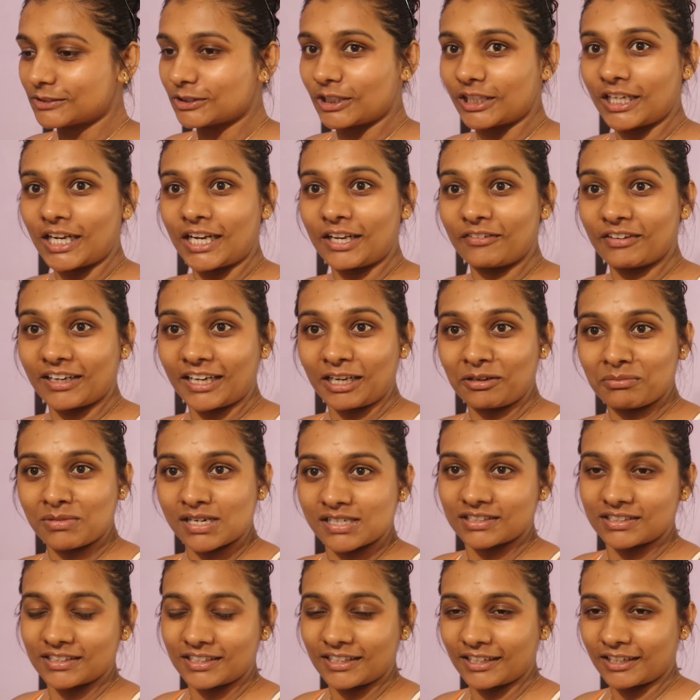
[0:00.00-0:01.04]
so
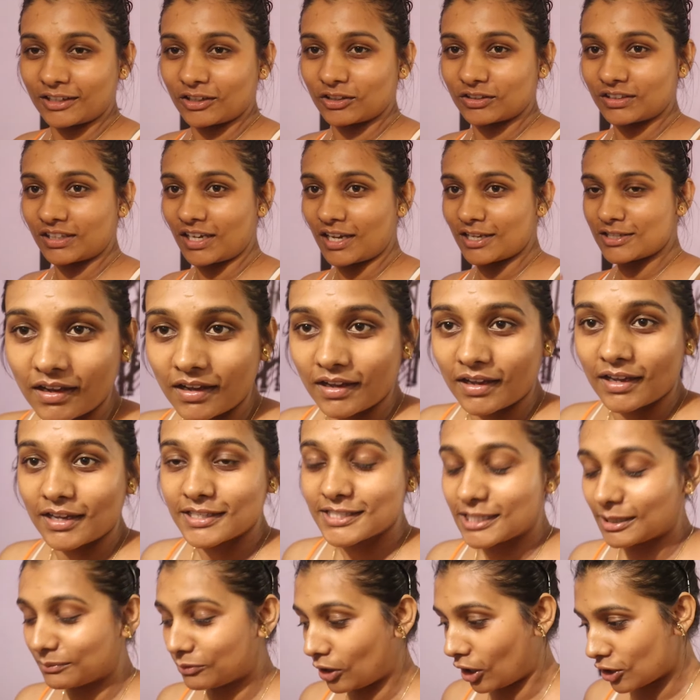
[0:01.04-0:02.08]
again,
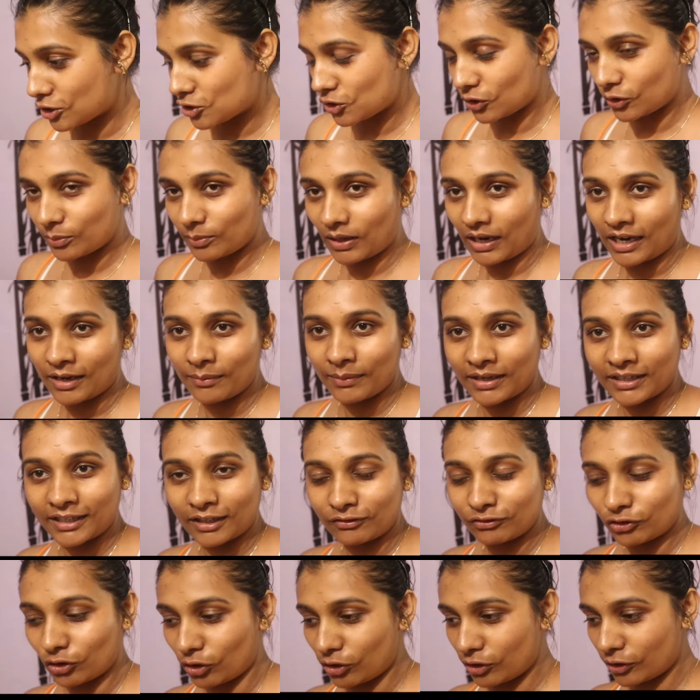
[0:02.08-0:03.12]
so I'm not sure, I might
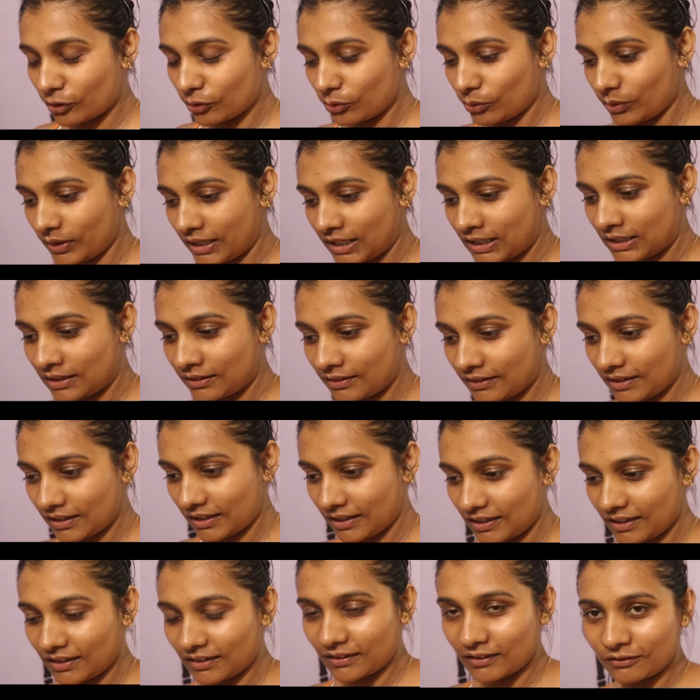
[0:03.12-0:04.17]
have told you in
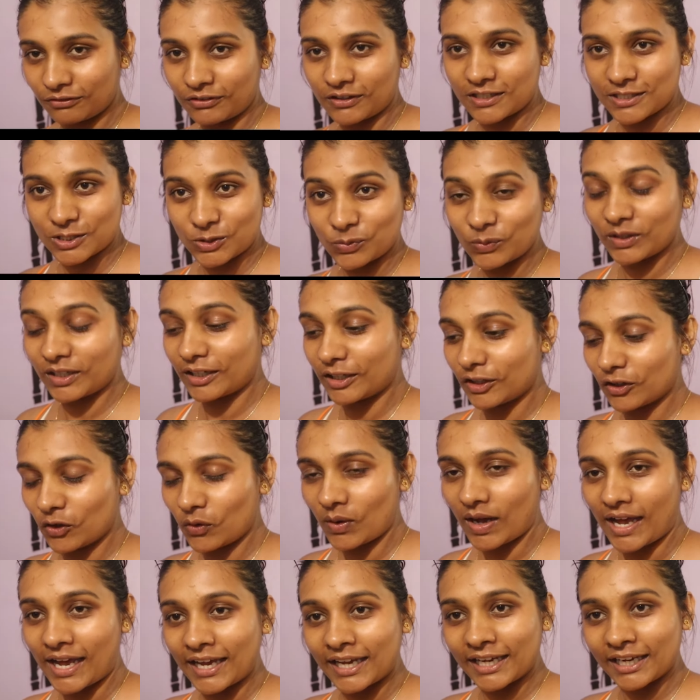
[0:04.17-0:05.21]
the, the first
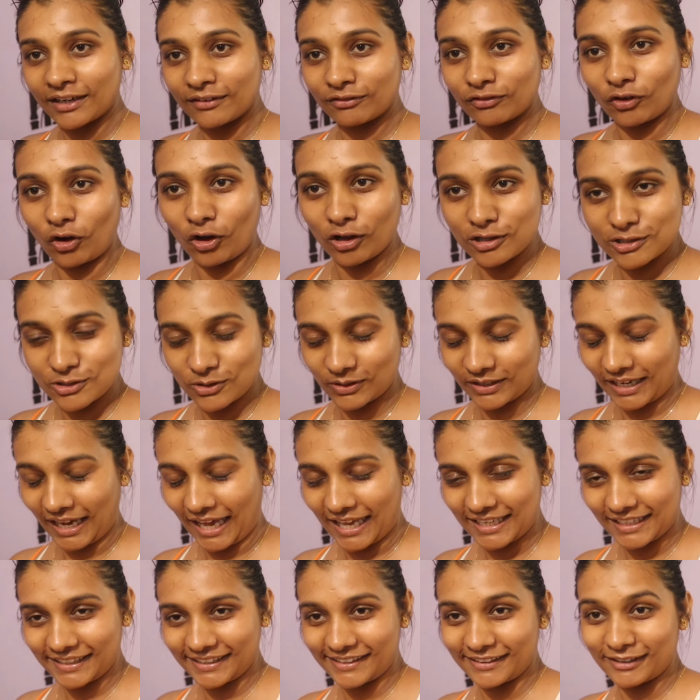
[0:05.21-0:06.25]
video, I have also
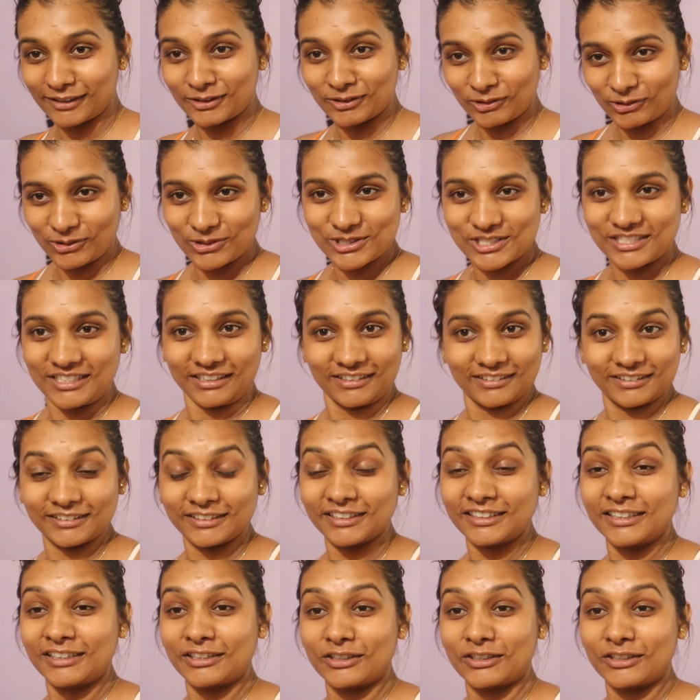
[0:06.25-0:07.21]
carried a toaster